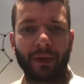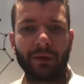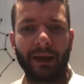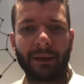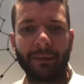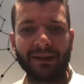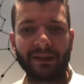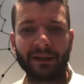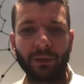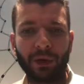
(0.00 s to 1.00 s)
like
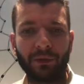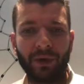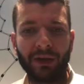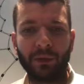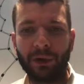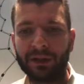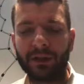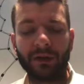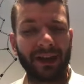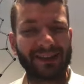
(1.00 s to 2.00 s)
basically when you find a
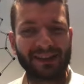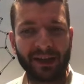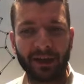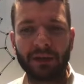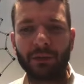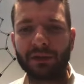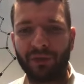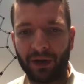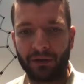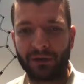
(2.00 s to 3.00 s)
winner, like scale it with
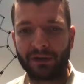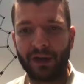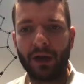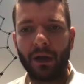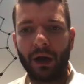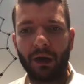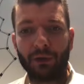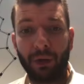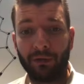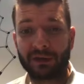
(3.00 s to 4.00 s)
funnels
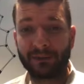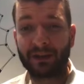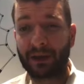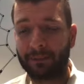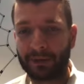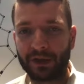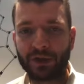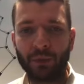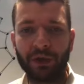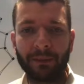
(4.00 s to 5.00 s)
to overspend
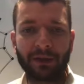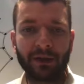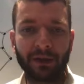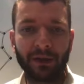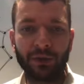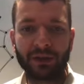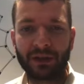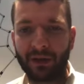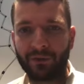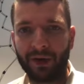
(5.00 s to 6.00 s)
competition. We typically use
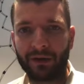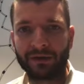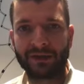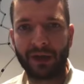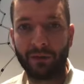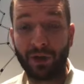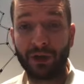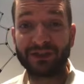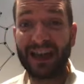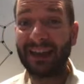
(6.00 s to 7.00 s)
ClickFunnels,
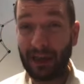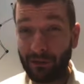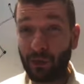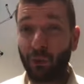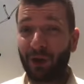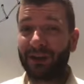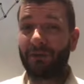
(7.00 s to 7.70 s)
and if you want a